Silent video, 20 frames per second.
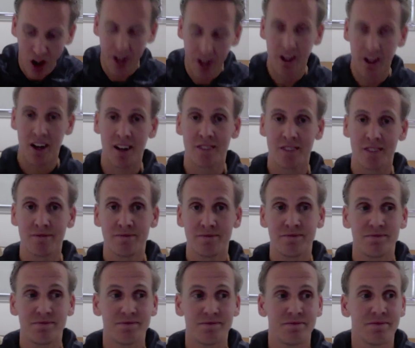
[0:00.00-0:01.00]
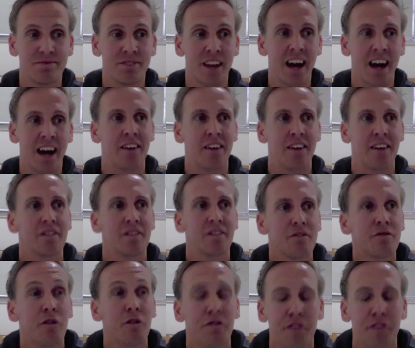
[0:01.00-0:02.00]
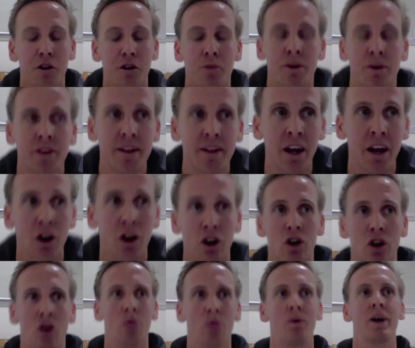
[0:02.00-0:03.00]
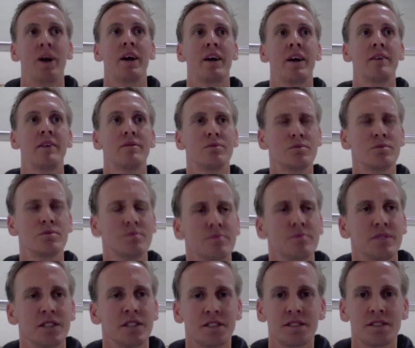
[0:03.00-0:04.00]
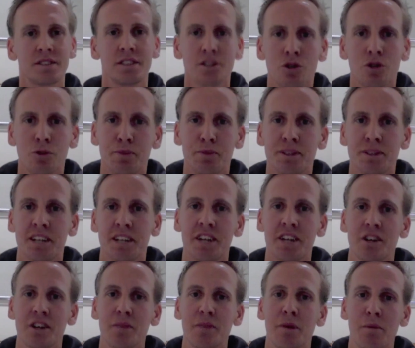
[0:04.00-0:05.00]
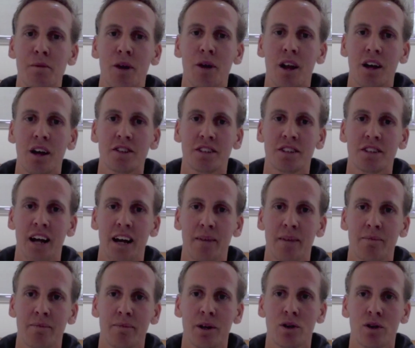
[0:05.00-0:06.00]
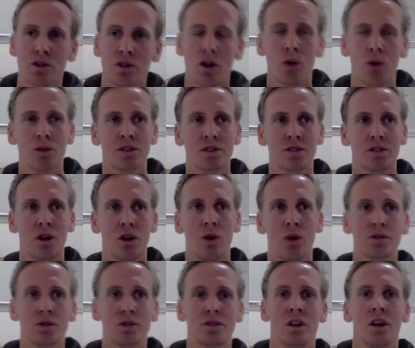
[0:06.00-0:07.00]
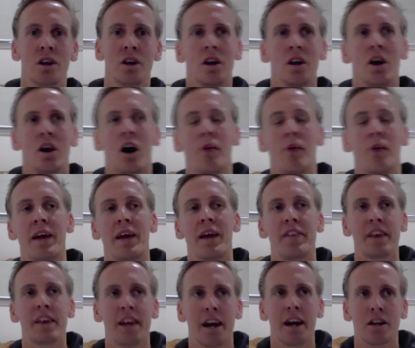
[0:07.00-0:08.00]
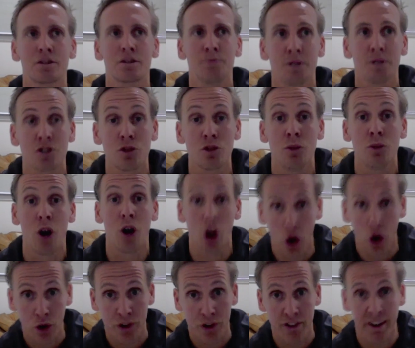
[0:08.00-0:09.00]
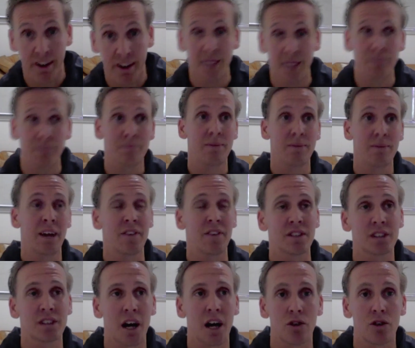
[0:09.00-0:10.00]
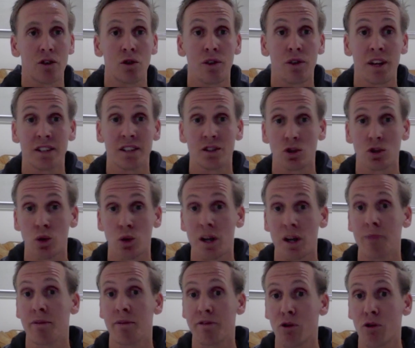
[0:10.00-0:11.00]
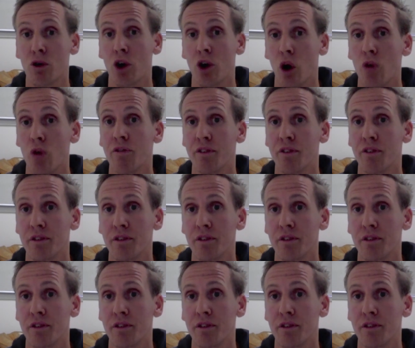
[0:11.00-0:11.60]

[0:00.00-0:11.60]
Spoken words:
of that fulfillment that I got where this could potentially be my last game, because I made the announcement to my own team at the start of 2020 before COVID,